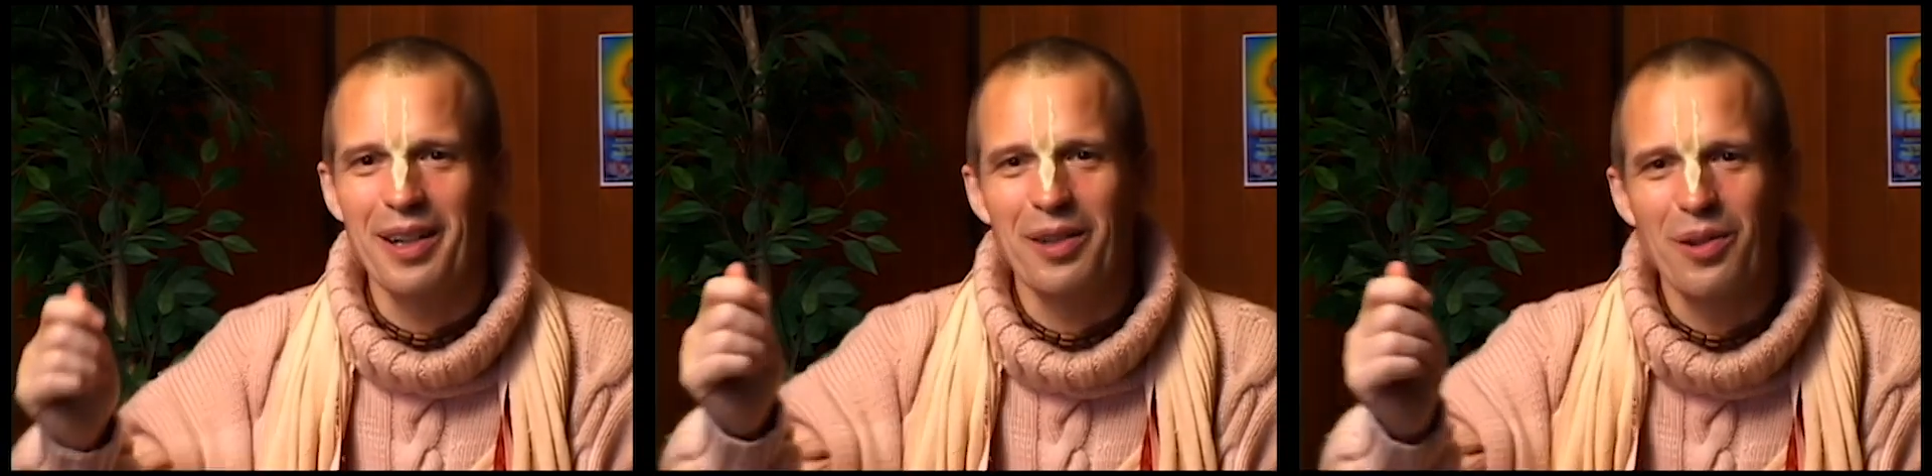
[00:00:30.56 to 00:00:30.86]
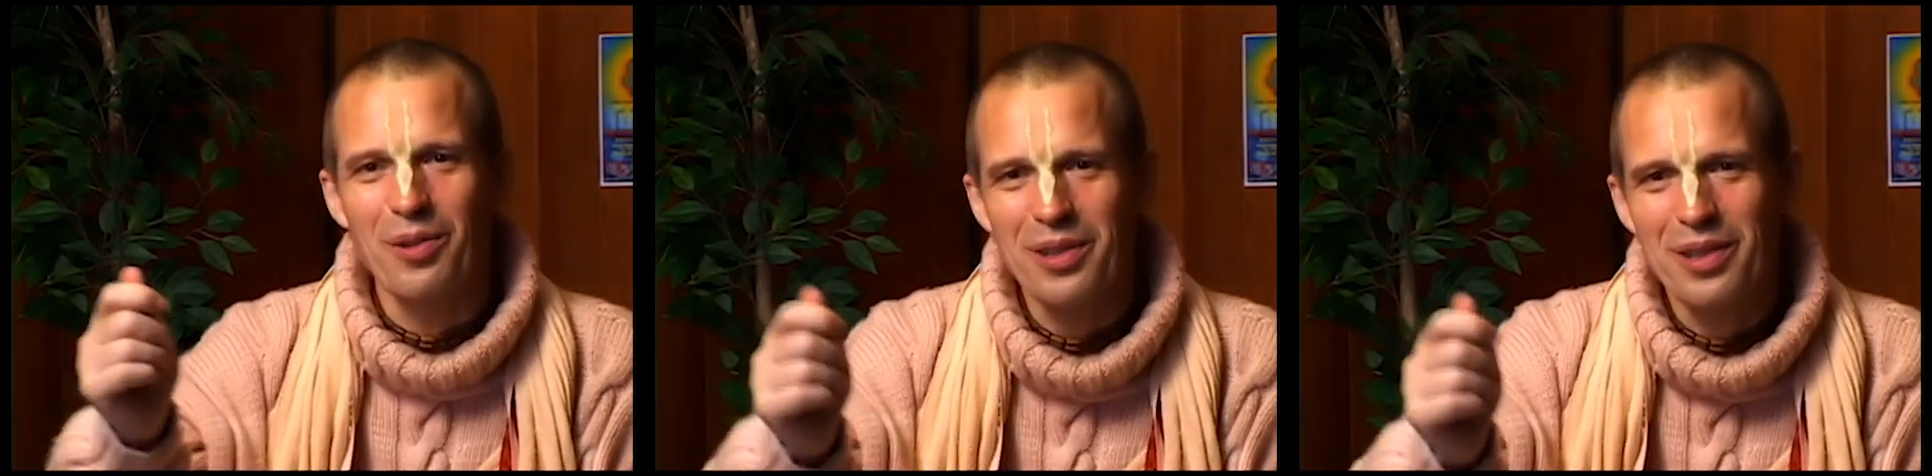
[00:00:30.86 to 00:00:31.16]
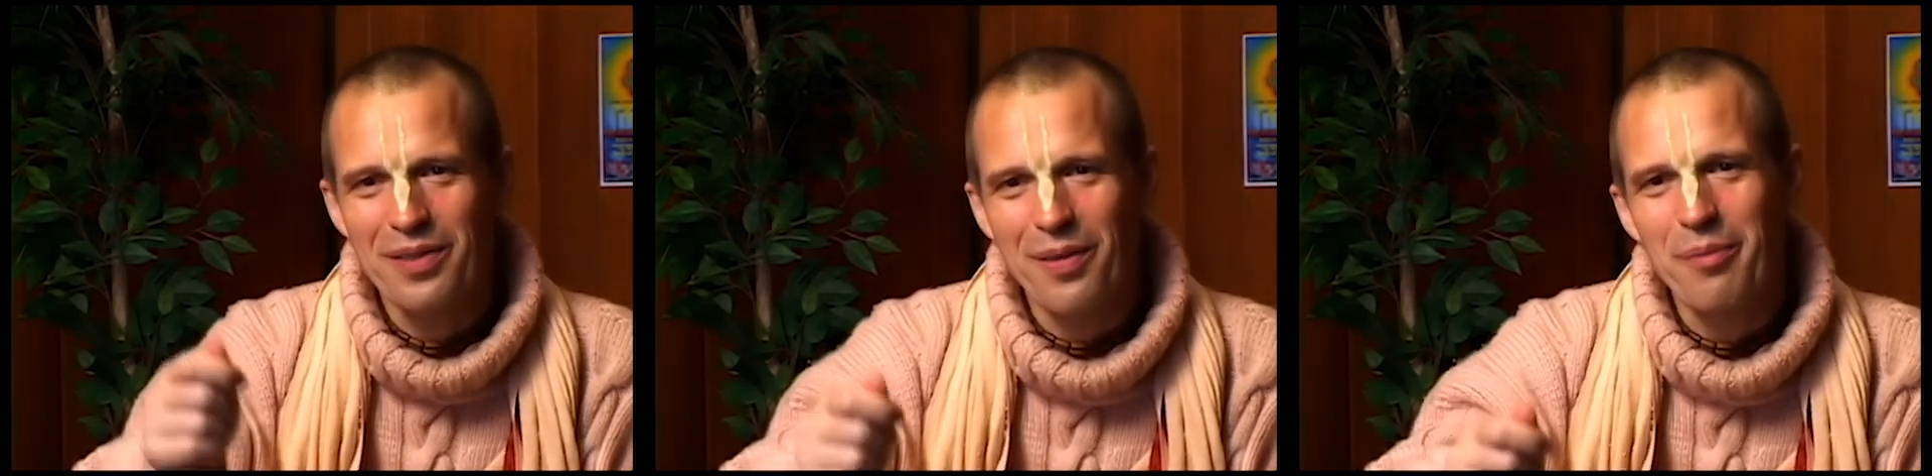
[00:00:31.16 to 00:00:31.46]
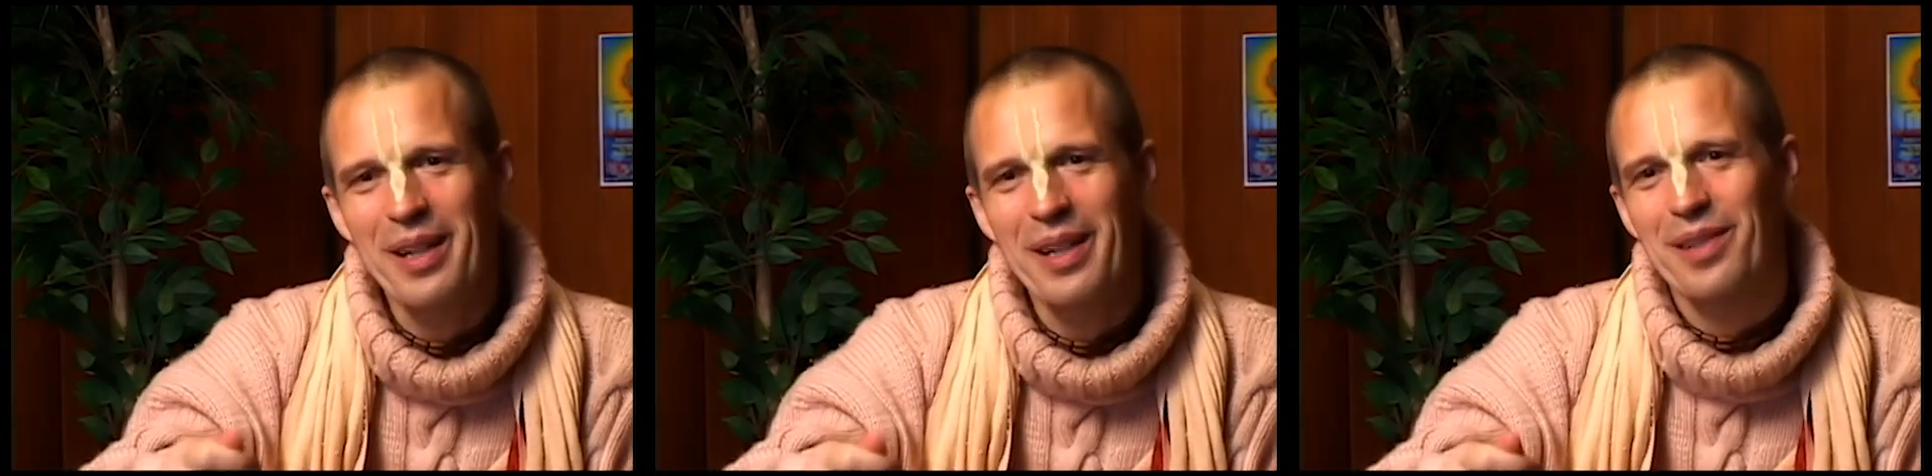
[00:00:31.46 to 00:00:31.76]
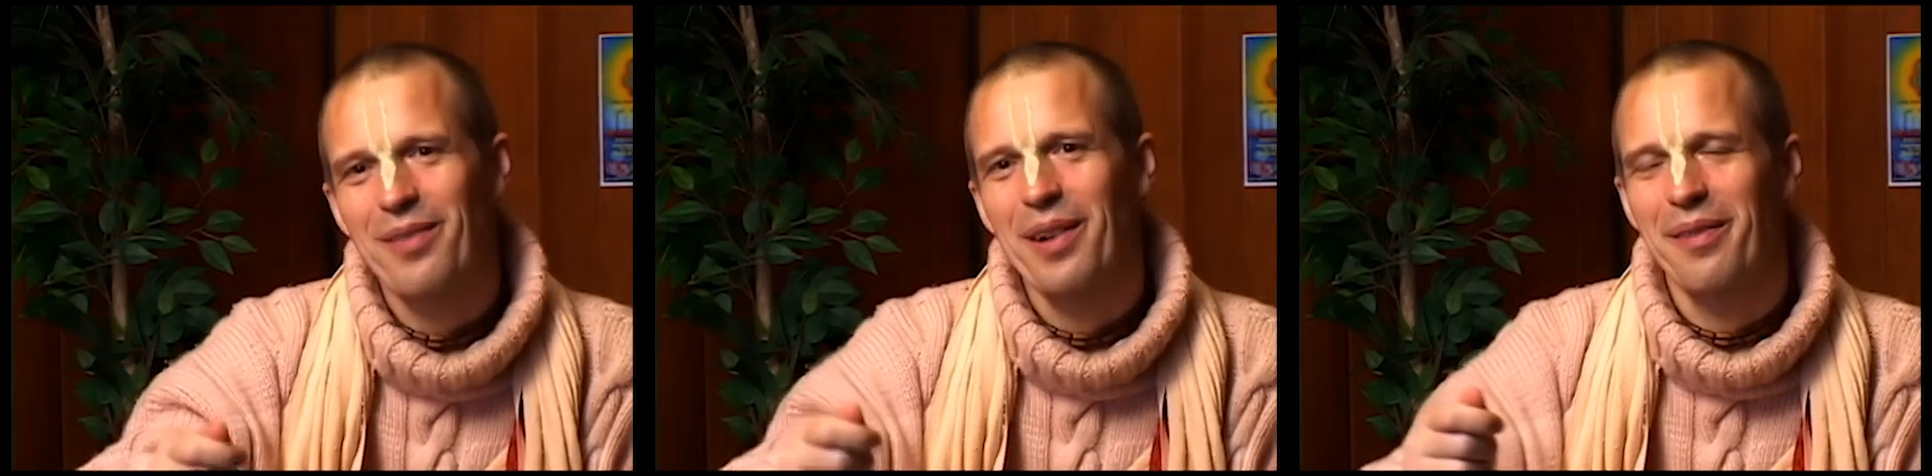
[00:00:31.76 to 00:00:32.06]
roses from
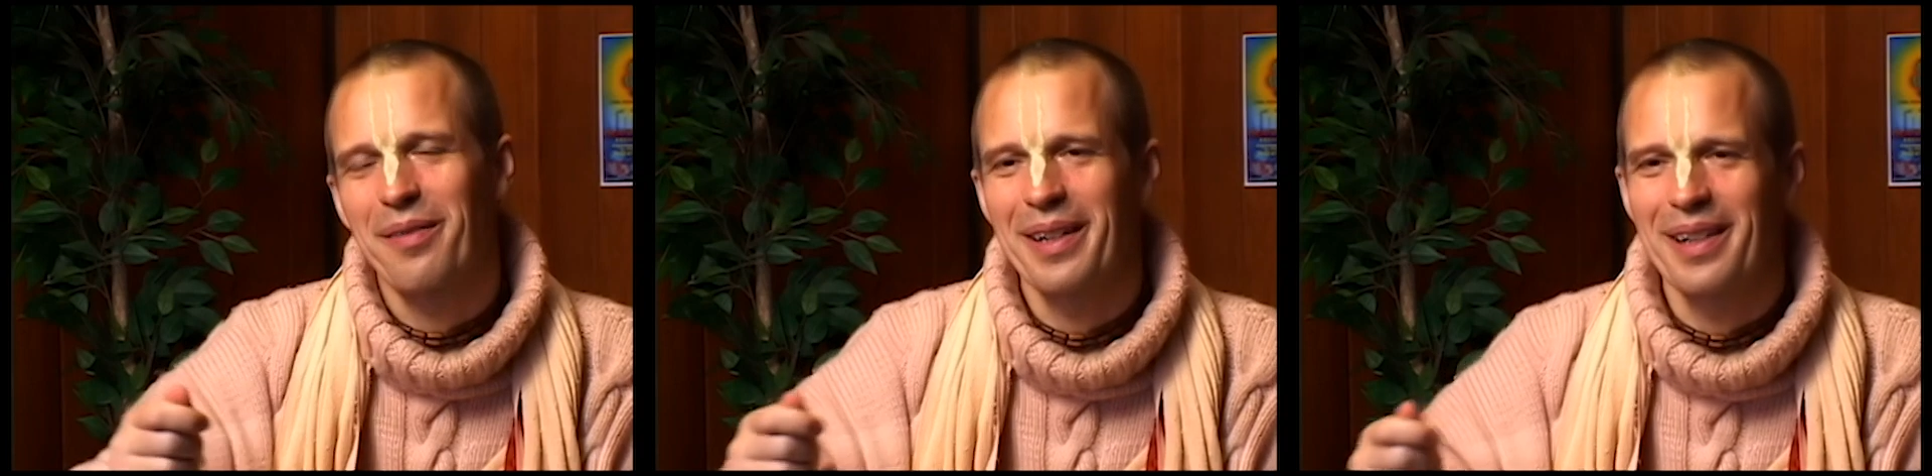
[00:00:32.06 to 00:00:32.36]
each one of